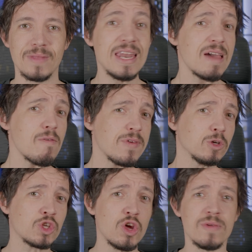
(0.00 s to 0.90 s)
It never
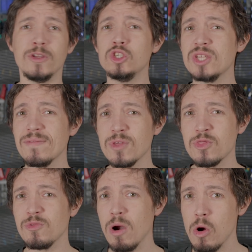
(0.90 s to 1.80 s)
feels good if you just have to
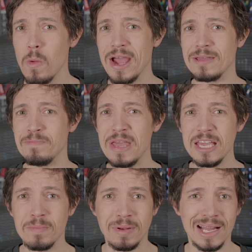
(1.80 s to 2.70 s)
throw away
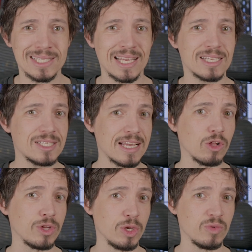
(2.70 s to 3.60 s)
big plastic
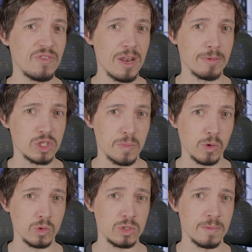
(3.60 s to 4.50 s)
single-use filament
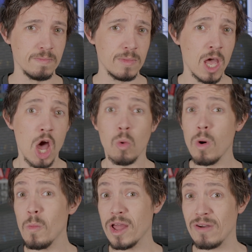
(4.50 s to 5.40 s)
spools.
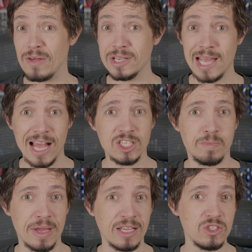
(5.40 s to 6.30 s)
One way around this has
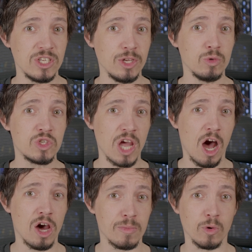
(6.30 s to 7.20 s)
been to use
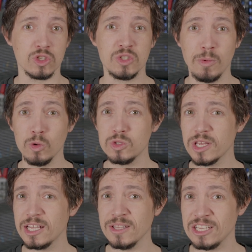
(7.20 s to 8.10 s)
cardboard spools
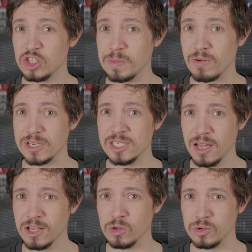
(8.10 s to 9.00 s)
that can then just be
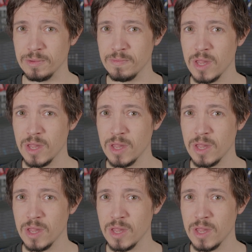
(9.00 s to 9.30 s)
recycled.